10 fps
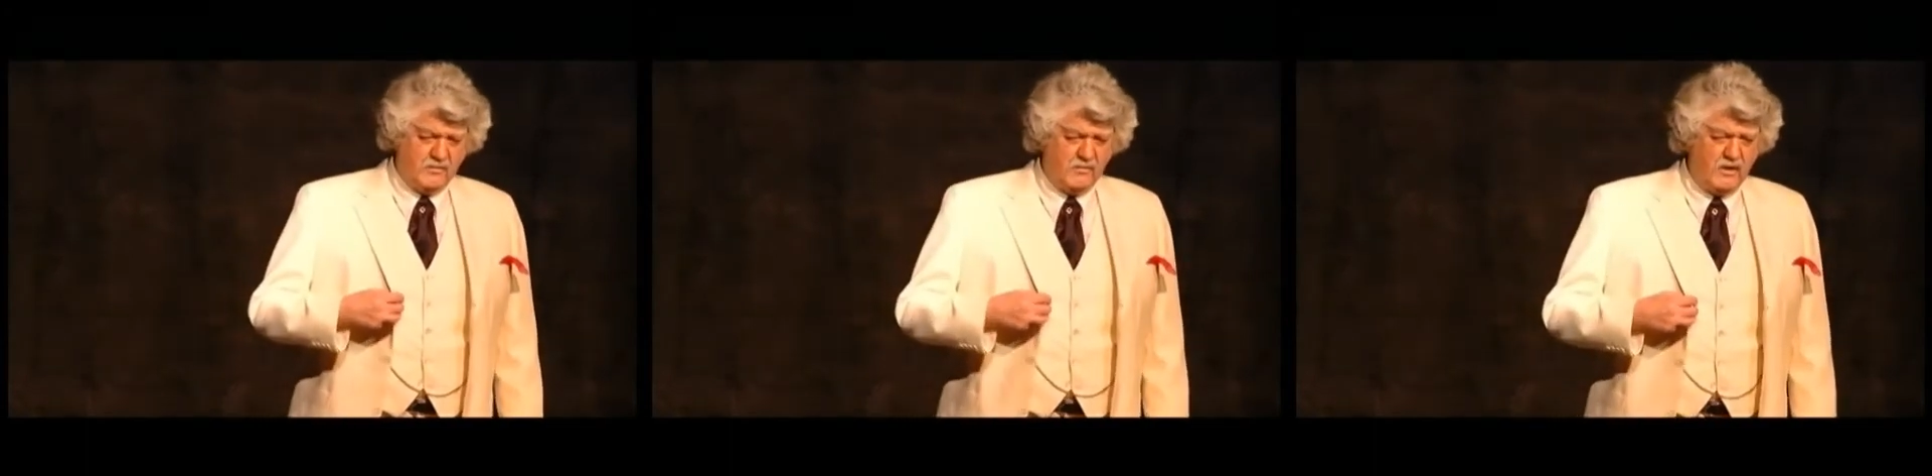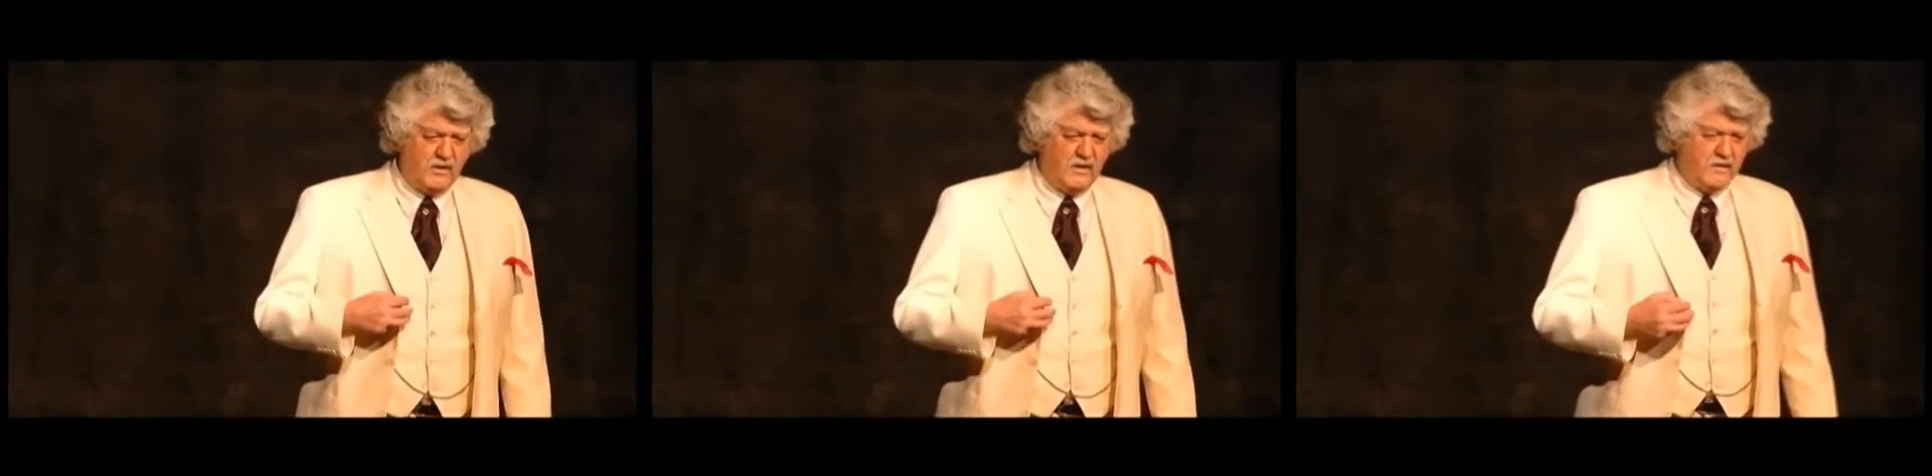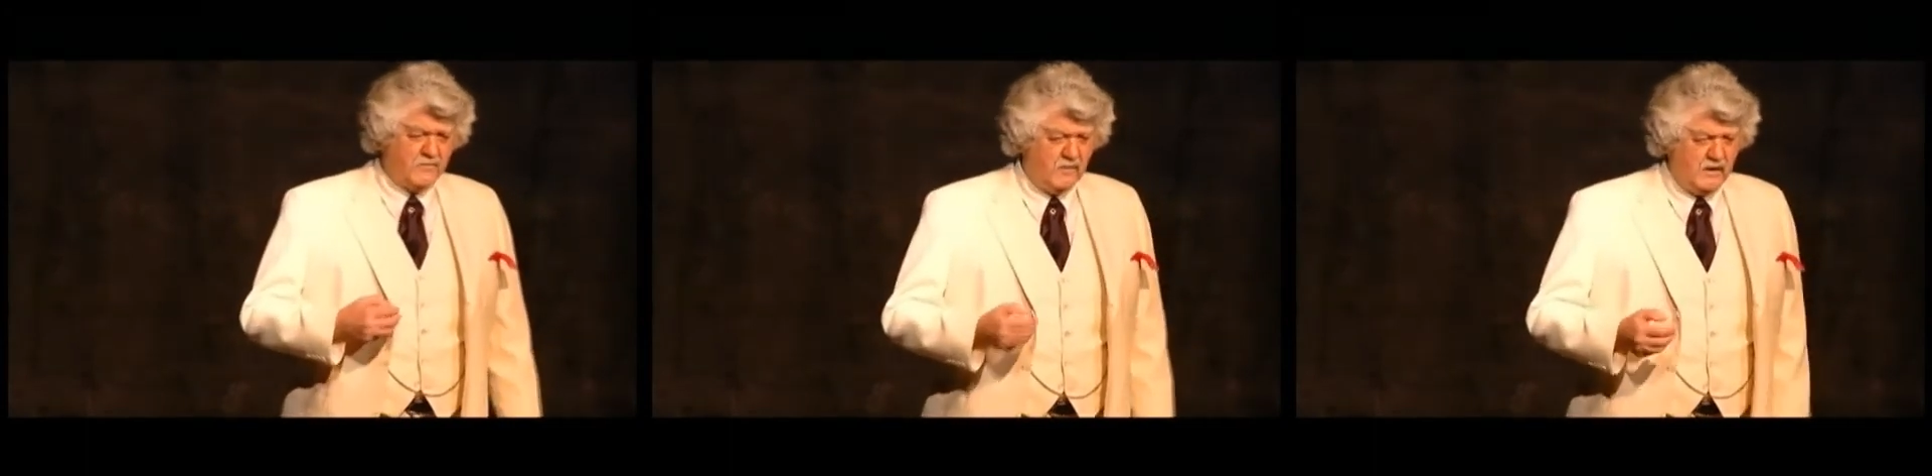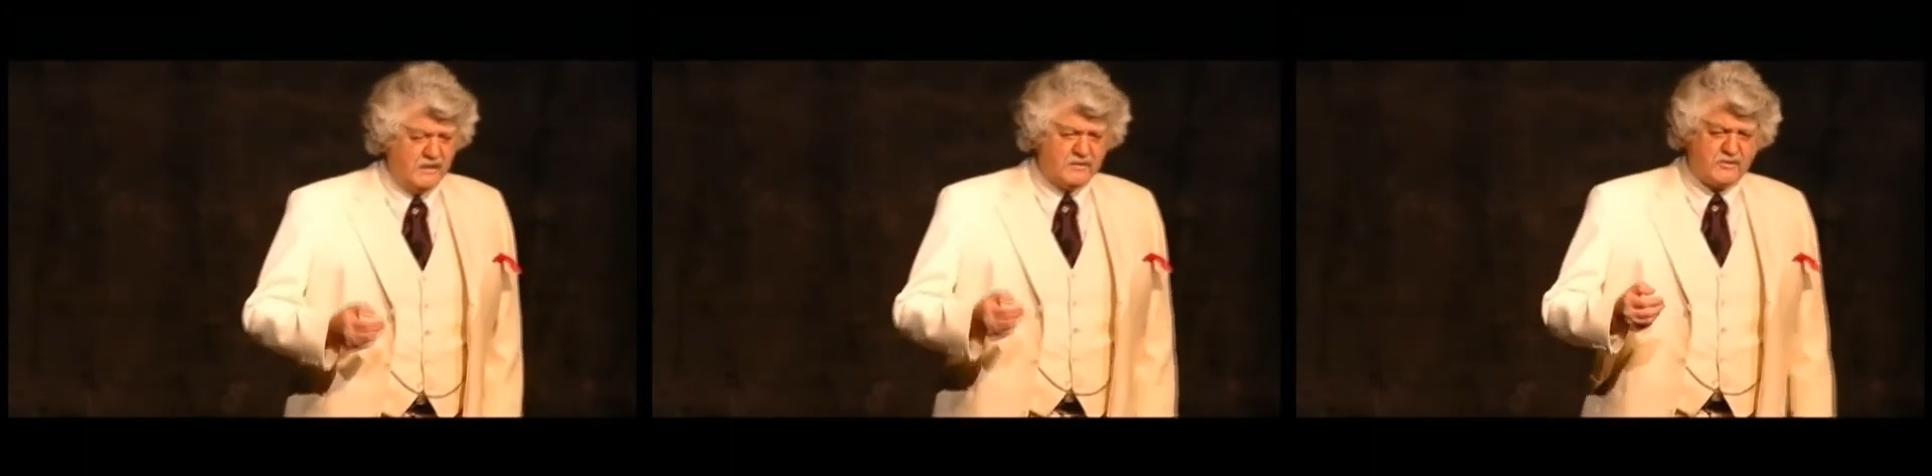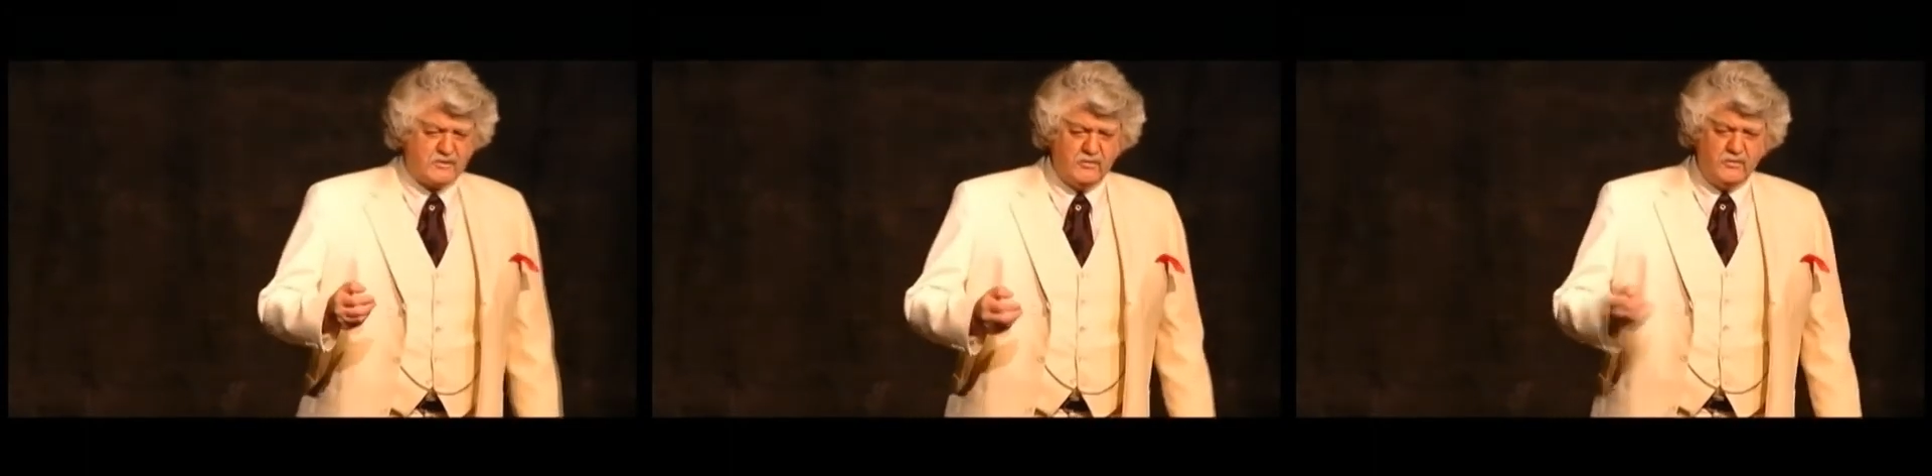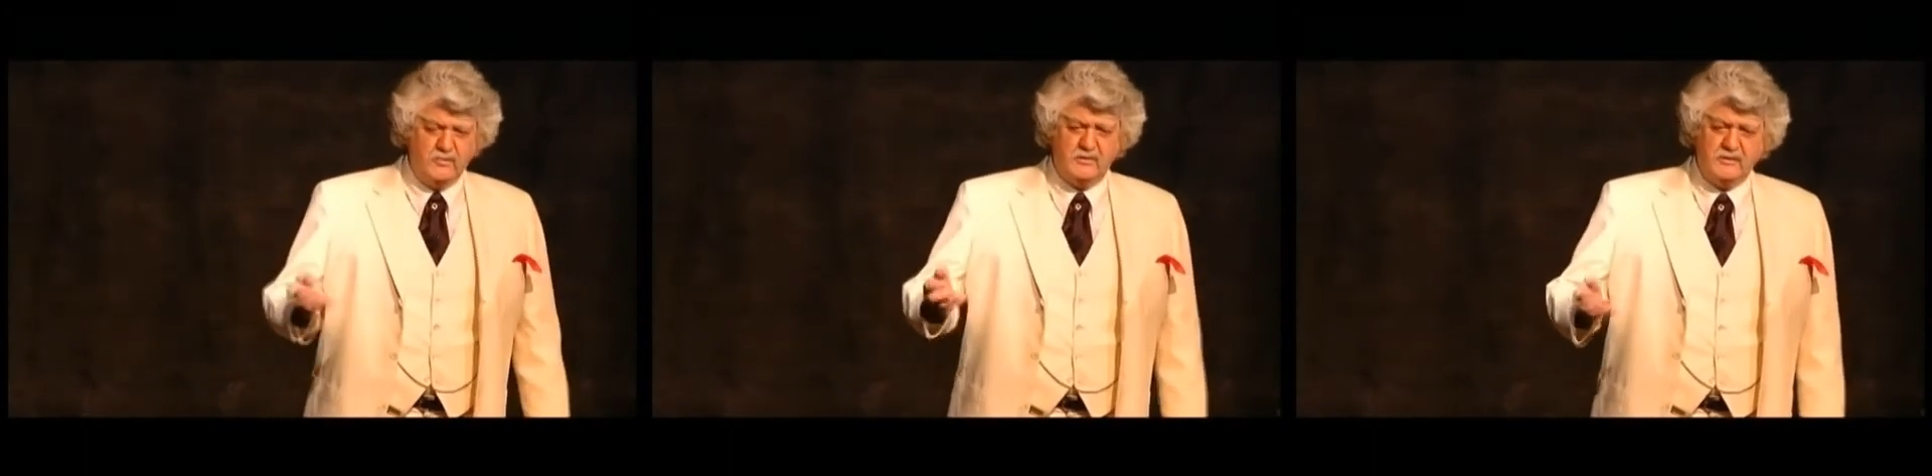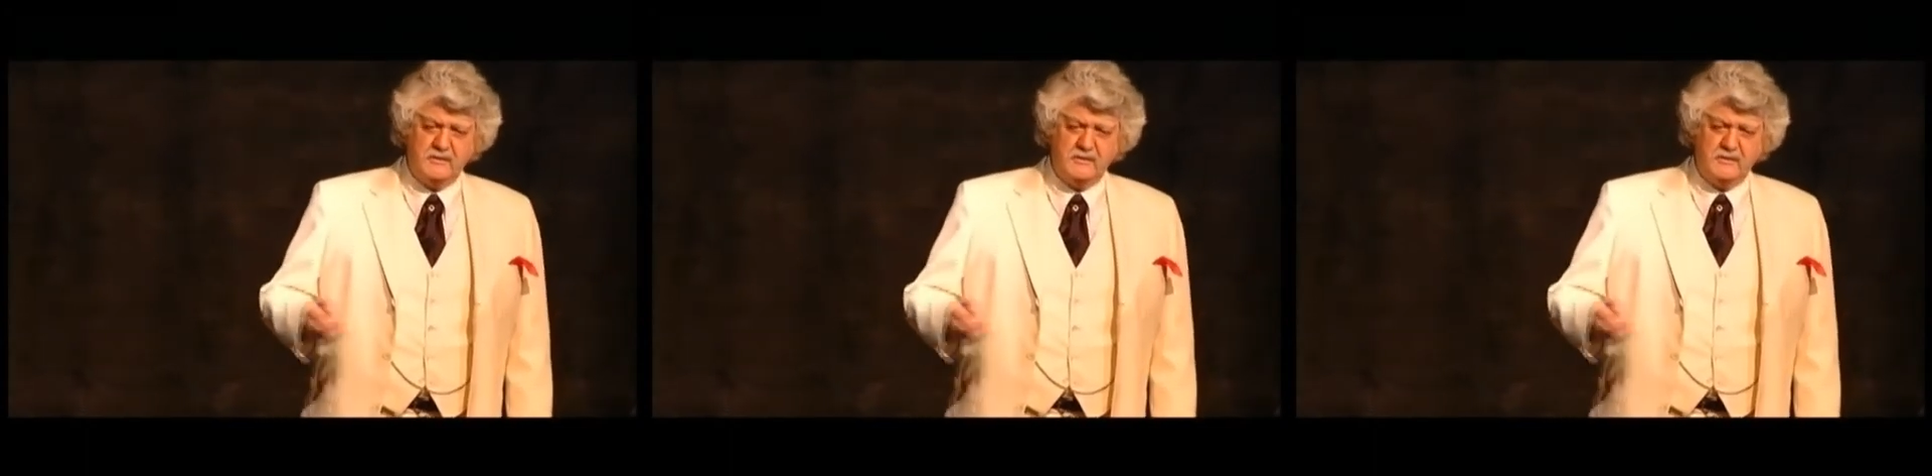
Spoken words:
wear that white suit?"